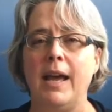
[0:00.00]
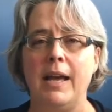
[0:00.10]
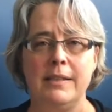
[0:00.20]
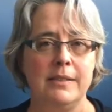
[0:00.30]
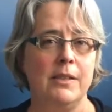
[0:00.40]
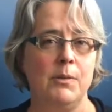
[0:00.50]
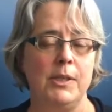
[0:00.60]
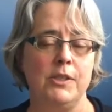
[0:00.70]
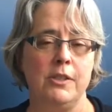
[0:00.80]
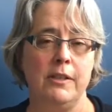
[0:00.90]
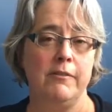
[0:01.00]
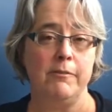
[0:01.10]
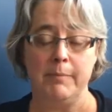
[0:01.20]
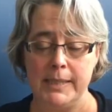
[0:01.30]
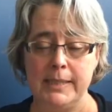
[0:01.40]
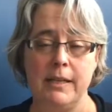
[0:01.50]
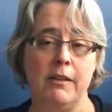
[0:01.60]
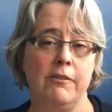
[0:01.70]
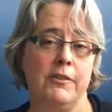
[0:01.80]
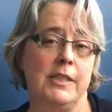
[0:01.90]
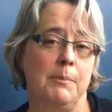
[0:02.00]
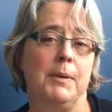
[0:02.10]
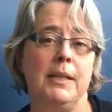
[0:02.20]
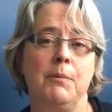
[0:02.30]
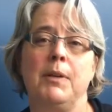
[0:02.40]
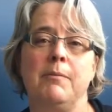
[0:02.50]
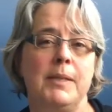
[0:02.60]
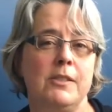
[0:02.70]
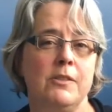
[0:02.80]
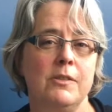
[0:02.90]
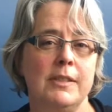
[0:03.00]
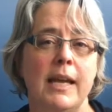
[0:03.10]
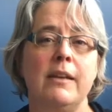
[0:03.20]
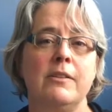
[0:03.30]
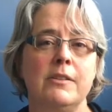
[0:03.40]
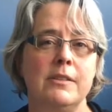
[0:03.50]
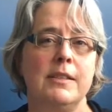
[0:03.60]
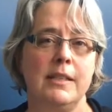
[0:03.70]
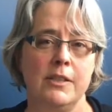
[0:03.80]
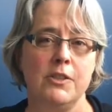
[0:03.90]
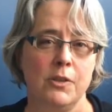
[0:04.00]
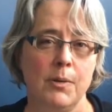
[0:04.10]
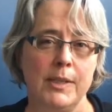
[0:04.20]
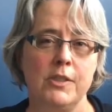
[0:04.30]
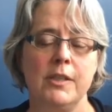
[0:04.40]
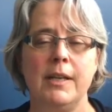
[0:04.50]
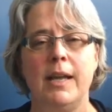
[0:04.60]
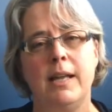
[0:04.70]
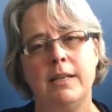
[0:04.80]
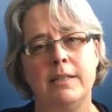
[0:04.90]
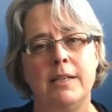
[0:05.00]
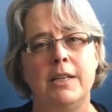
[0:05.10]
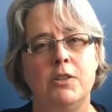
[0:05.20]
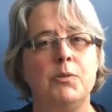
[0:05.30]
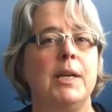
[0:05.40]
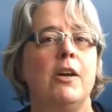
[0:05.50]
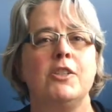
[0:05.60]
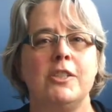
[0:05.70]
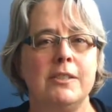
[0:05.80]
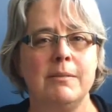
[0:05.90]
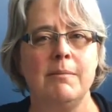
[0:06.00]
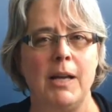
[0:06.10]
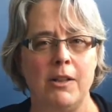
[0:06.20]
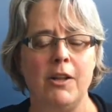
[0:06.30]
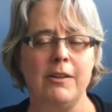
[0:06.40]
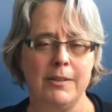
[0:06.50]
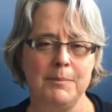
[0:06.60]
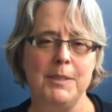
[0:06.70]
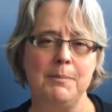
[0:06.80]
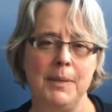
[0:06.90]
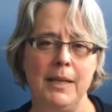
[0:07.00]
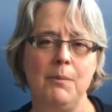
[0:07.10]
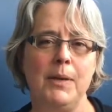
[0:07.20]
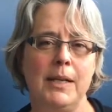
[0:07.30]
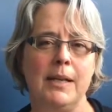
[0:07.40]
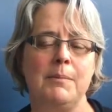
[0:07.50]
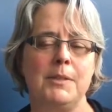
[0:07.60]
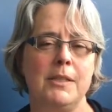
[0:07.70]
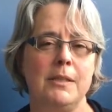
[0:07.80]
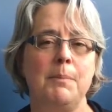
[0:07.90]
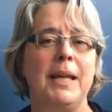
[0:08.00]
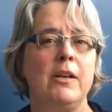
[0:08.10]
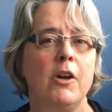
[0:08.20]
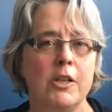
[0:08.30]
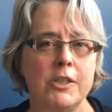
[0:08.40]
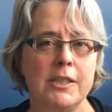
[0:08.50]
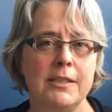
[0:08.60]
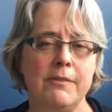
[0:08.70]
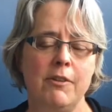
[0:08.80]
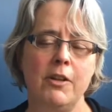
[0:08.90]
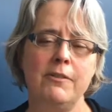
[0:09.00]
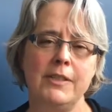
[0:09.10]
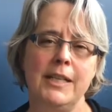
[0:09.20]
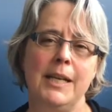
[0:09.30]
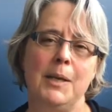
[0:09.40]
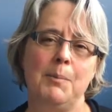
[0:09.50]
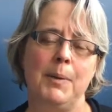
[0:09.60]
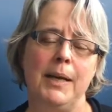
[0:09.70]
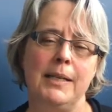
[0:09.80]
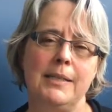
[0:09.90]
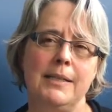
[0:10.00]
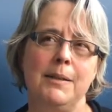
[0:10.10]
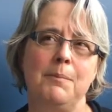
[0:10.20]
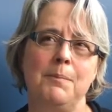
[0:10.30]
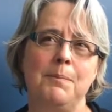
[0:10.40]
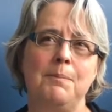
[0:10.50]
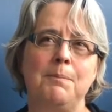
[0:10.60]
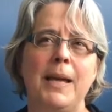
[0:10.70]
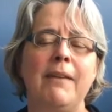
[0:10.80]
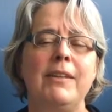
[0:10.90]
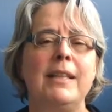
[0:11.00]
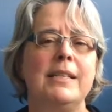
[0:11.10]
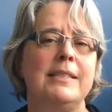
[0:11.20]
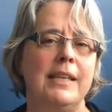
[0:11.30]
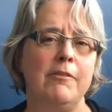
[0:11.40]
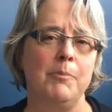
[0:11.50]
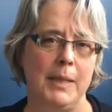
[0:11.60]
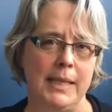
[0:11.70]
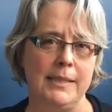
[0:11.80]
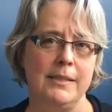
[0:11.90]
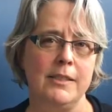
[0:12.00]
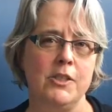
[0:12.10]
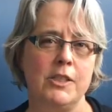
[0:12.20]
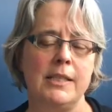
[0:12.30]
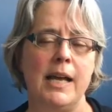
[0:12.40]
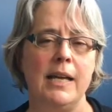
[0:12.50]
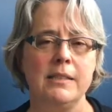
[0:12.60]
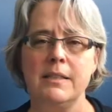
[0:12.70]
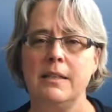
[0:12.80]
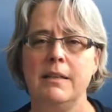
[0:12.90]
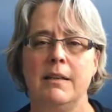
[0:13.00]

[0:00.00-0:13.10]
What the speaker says: ask a question of myself. Typically one of my students handles the initial question and triages a lot of them to me when it comes to the pedagogies involved. But having that safe place to just ask